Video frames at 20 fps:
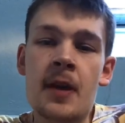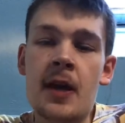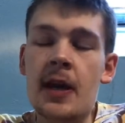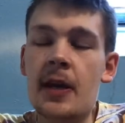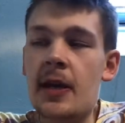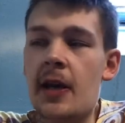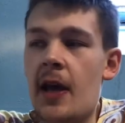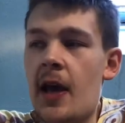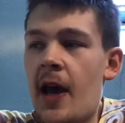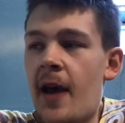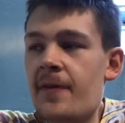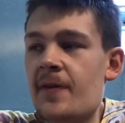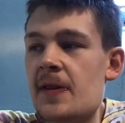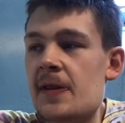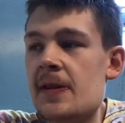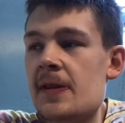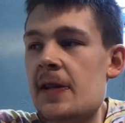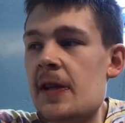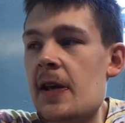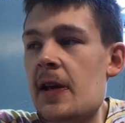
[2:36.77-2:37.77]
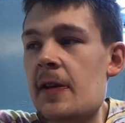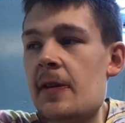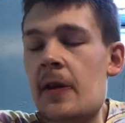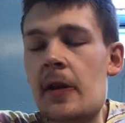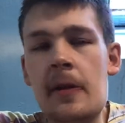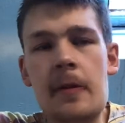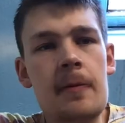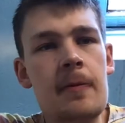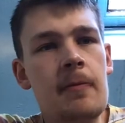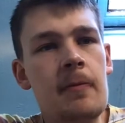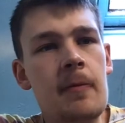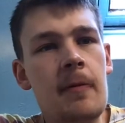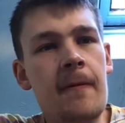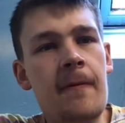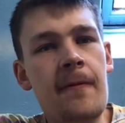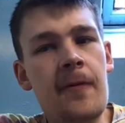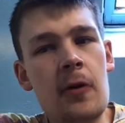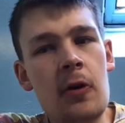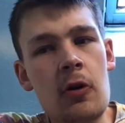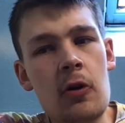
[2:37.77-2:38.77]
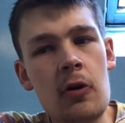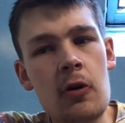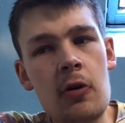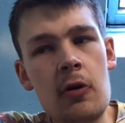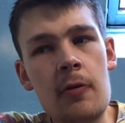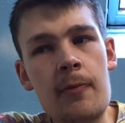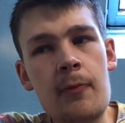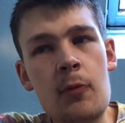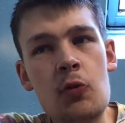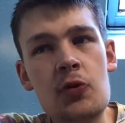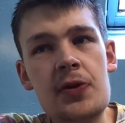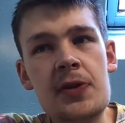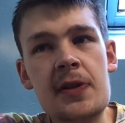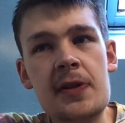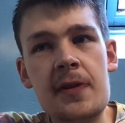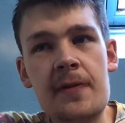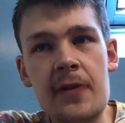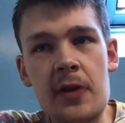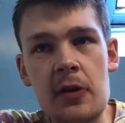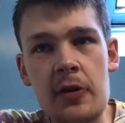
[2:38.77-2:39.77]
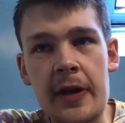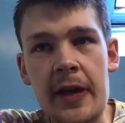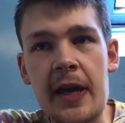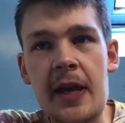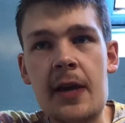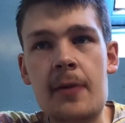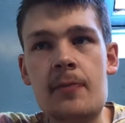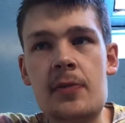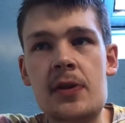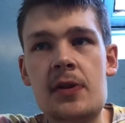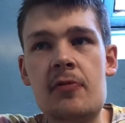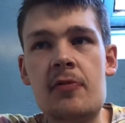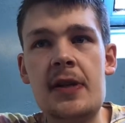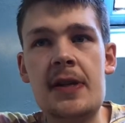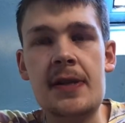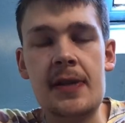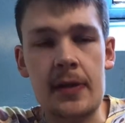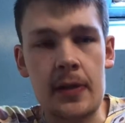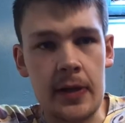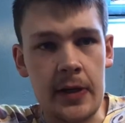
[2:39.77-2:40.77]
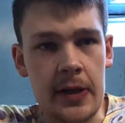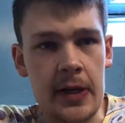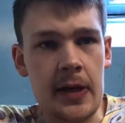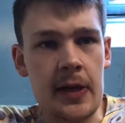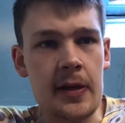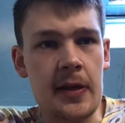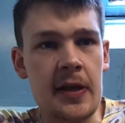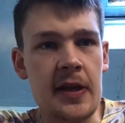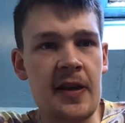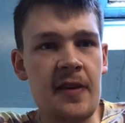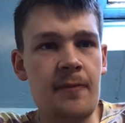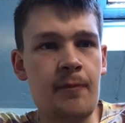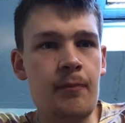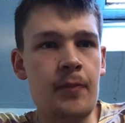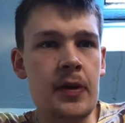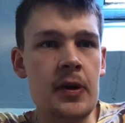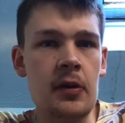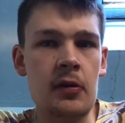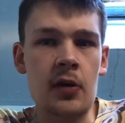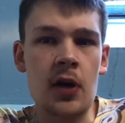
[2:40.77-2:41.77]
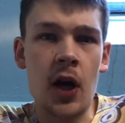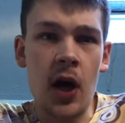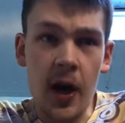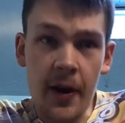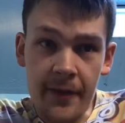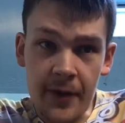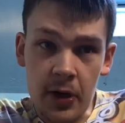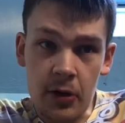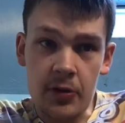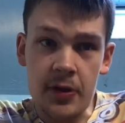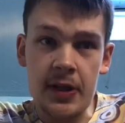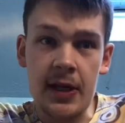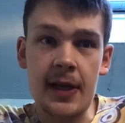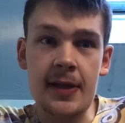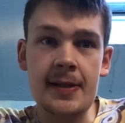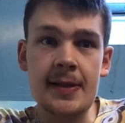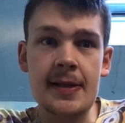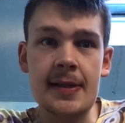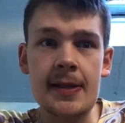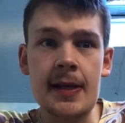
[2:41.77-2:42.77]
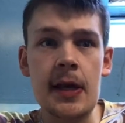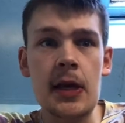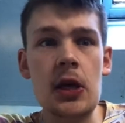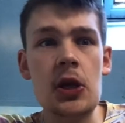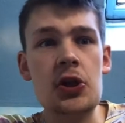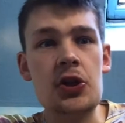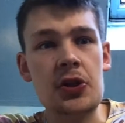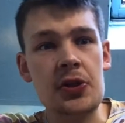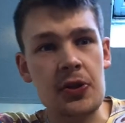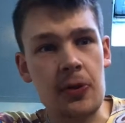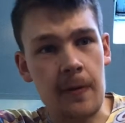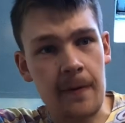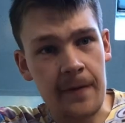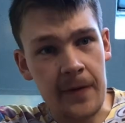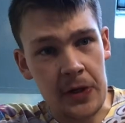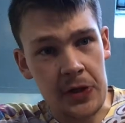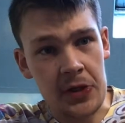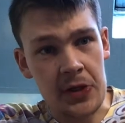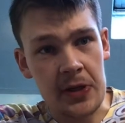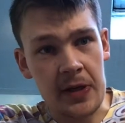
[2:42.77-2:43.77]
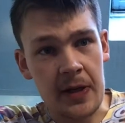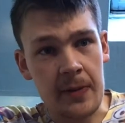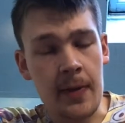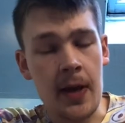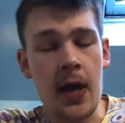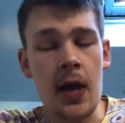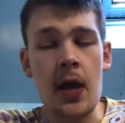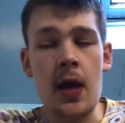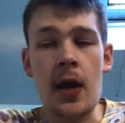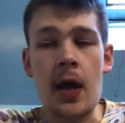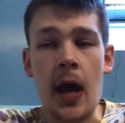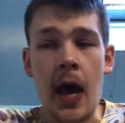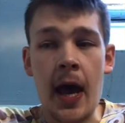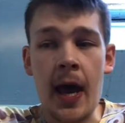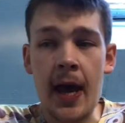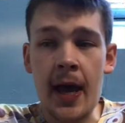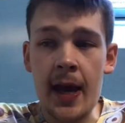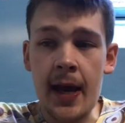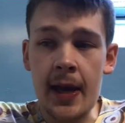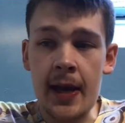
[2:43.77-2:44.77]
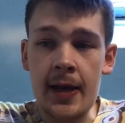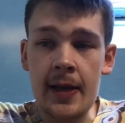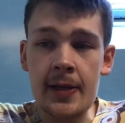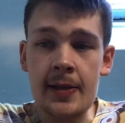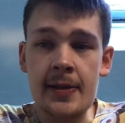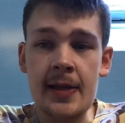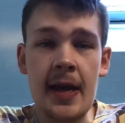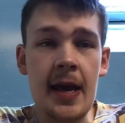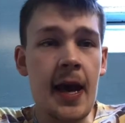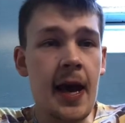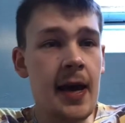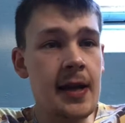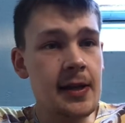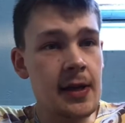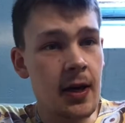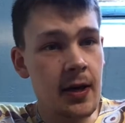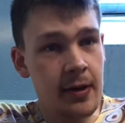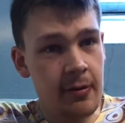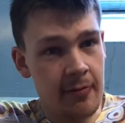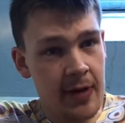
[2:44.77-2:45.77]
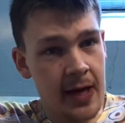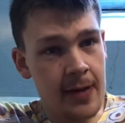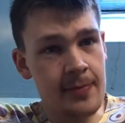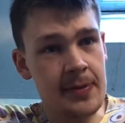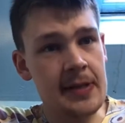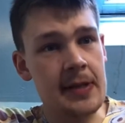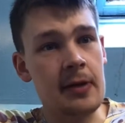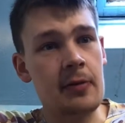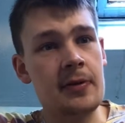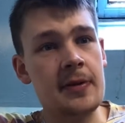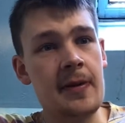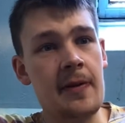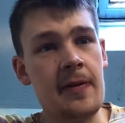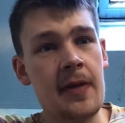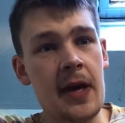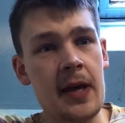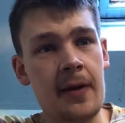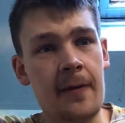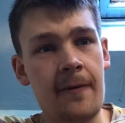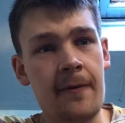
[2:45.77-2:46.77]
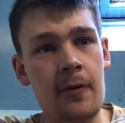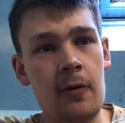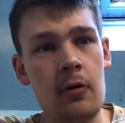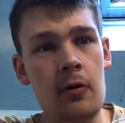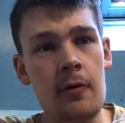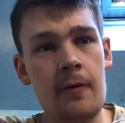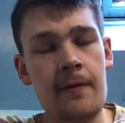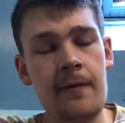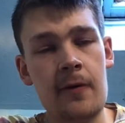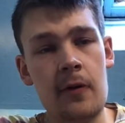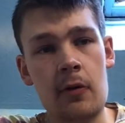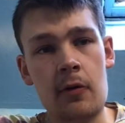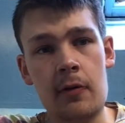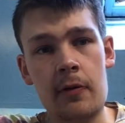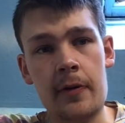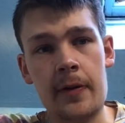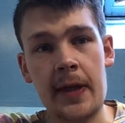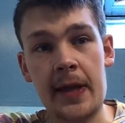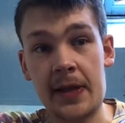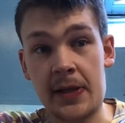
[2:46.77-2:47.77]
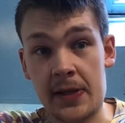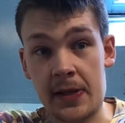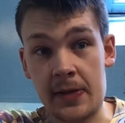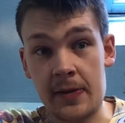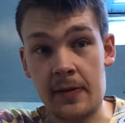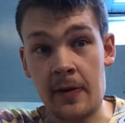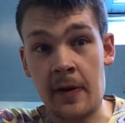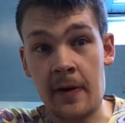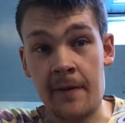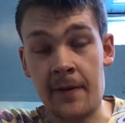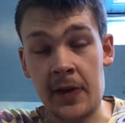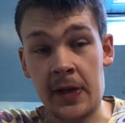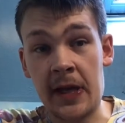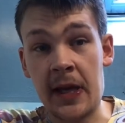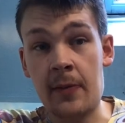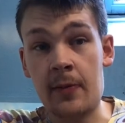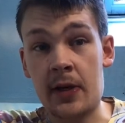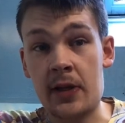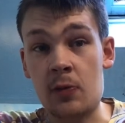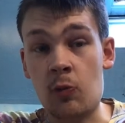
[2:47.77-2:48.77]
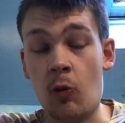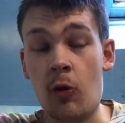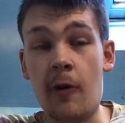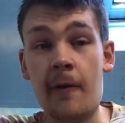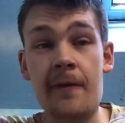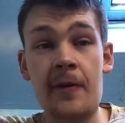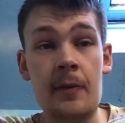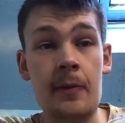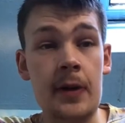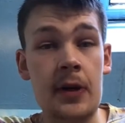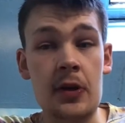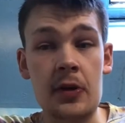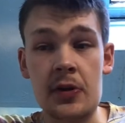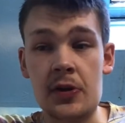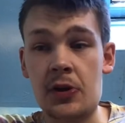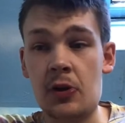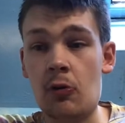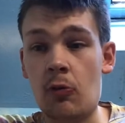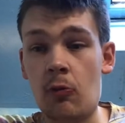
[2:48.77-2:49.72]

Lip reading: yeah, I have to say that for most of their games recently, they've been carving out chances, just not finishing them. And they had Aaron Ramsdale to thank for the game against Watford, because